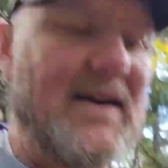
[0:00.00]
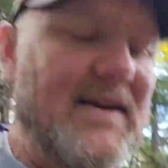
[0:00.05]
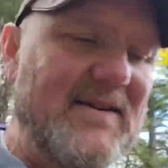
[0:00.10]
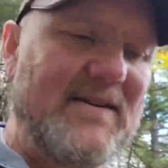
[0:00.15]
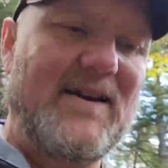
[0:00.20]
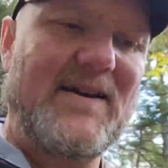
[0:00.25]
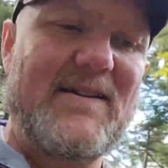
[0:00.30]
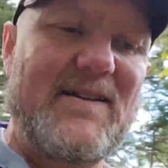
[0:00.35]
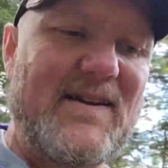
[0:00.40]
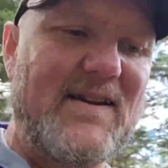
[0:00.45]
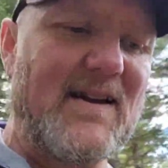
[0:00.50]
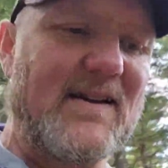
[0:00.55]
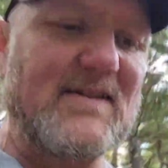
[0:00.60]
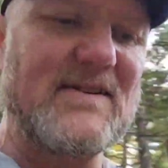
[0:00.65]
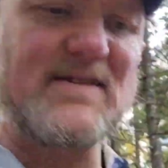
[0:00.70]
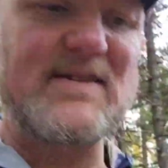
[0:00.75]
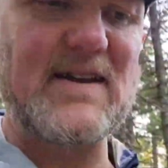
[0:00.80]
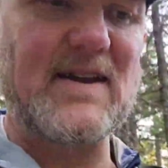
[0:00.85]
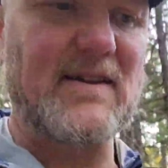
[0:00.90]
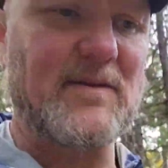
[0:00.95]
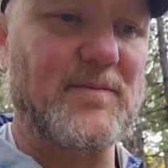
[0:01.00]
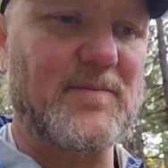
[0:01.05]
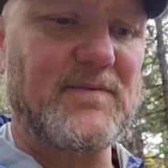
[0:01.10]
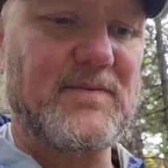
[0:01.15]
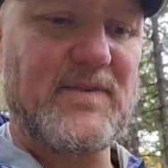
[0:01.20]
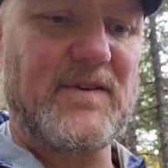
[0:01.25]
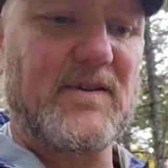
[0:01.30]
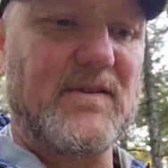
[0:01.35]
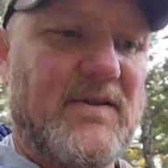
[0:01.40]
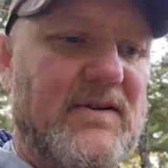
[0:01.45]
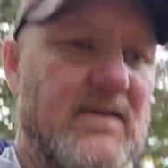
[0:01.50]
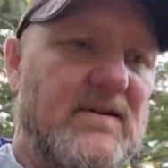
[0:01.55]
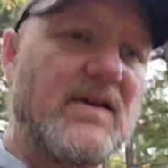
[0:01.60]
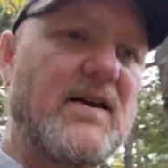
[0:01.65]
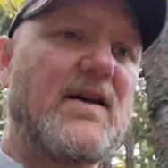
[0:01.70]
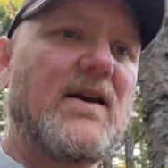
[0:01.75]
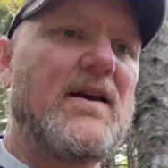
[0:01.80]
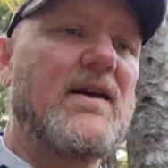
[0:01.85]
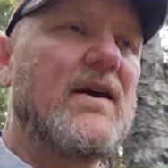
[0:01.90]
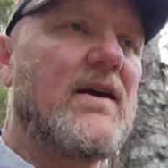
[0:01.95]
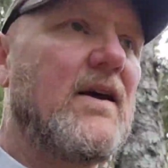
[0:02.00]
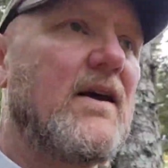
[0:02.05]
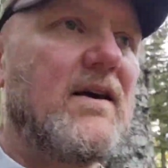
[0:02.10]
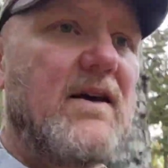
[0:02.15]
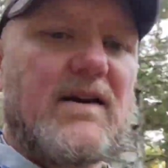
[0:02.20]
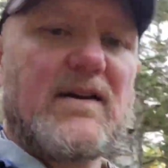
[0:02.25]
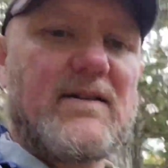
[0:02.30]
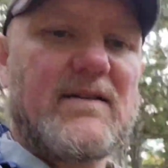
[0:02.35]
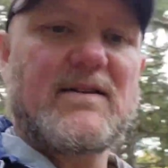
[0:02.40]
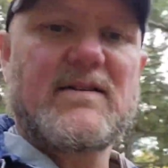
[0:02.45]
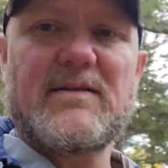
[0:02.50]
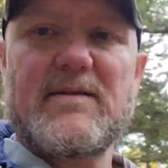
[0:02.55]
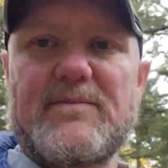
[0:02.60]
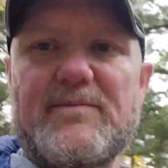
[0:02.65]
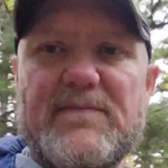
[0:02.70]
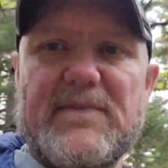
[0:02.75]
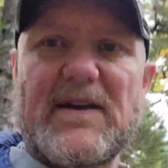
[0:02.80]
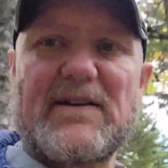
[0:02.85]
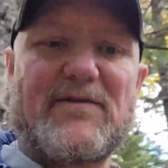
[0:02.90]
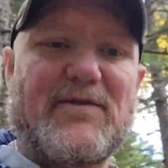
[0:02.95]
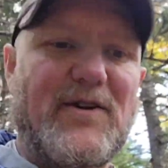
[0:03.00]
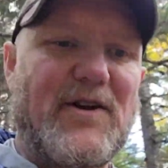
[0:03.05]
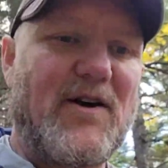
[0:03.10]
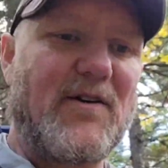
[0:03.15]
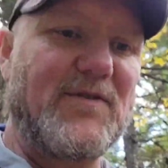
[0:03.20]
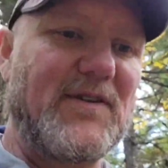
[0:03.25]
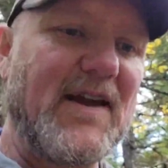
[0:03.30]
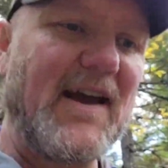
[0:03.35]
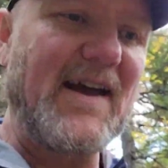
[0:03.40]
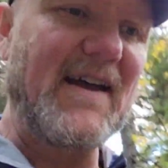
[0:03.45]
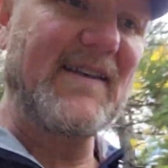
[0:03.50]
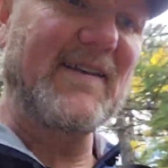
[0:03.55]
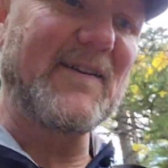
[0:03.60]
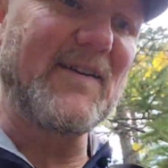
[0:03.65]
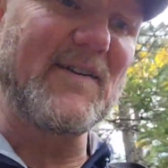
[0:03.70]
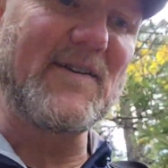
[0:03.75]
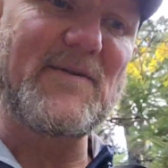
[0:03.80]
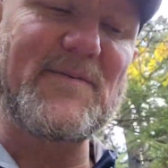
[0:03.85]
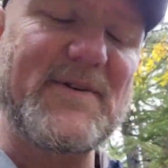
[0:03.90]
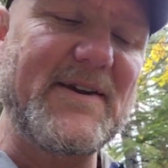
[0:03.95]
I think I can just take the foot off the gas, so to